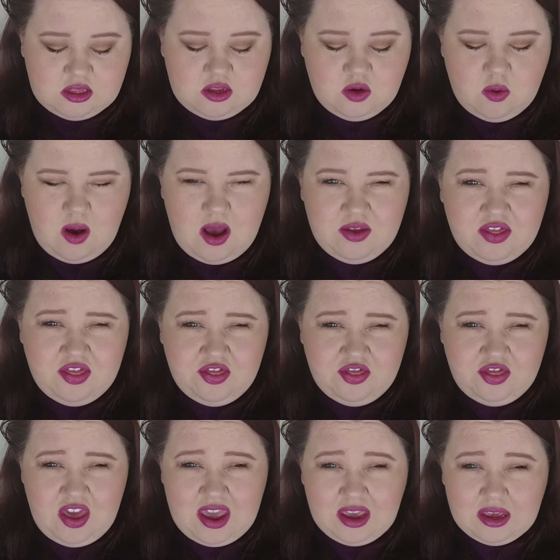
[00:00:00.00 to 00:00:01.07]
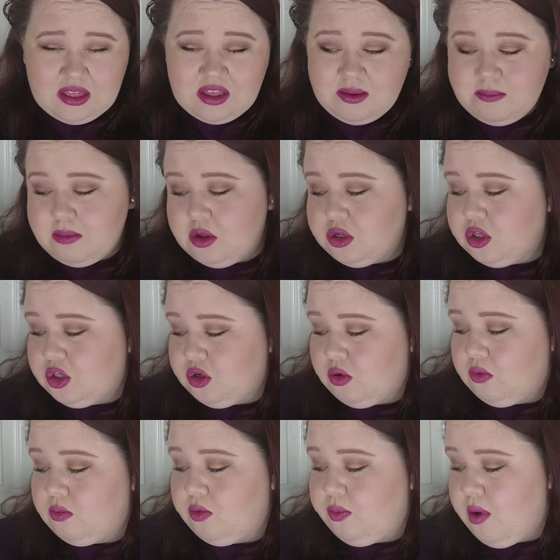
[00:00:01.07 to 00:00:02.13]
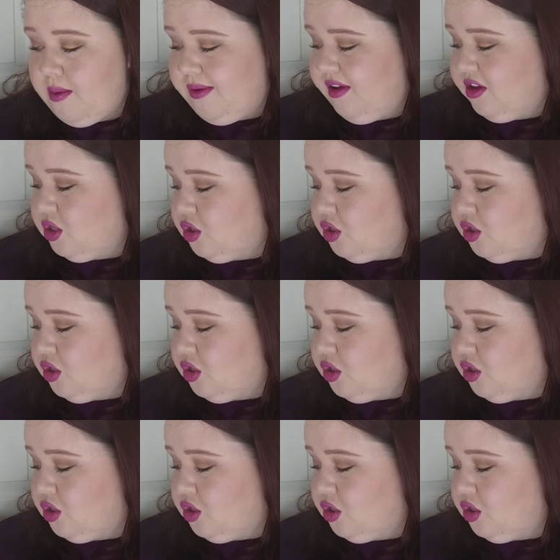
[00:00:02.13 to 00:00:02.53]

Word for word: so I think that Moonstone would probably